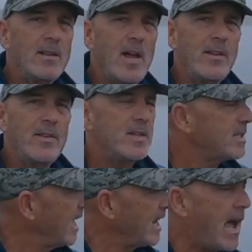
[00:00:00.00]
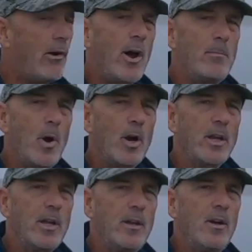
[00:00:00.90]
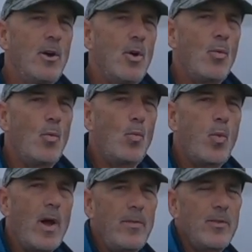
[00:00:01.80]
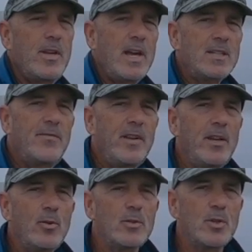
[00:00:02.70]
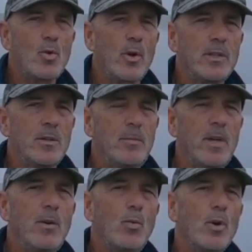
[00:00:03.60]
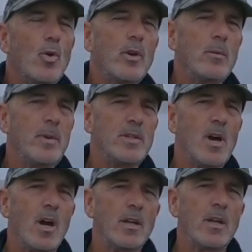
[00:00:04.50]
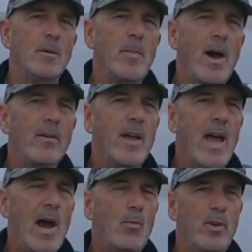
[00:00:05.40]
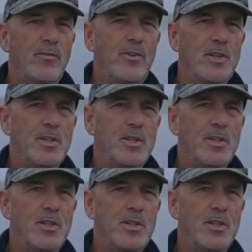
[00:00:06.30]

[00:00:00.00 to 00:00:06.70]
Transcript: like this and how I mark it. What the next video is going to be, we're going to be talking about how we fish